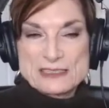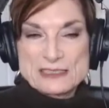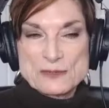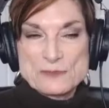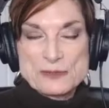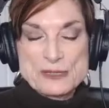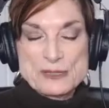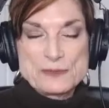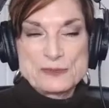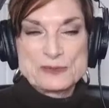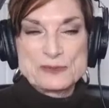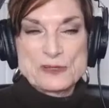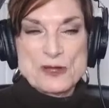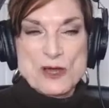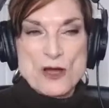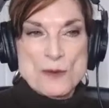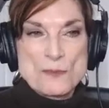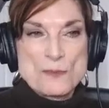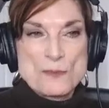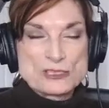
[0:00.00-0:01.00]
some people
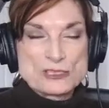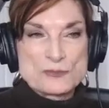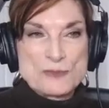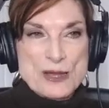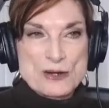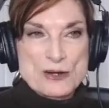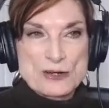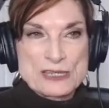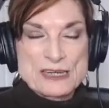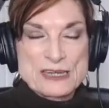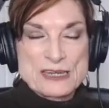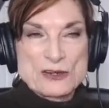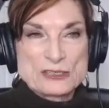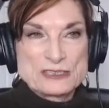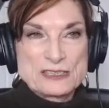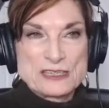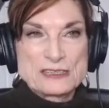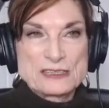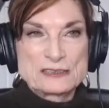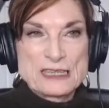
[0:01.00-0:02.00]
are much better, can
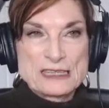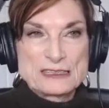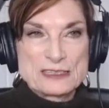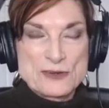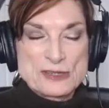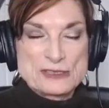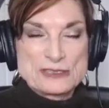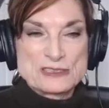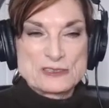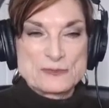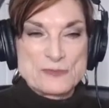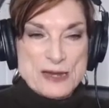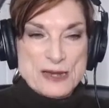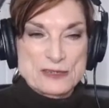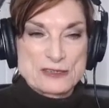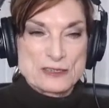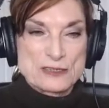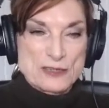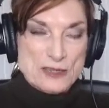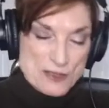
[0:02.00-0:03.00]
articulate their ideas
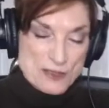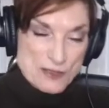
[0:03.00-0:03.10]
better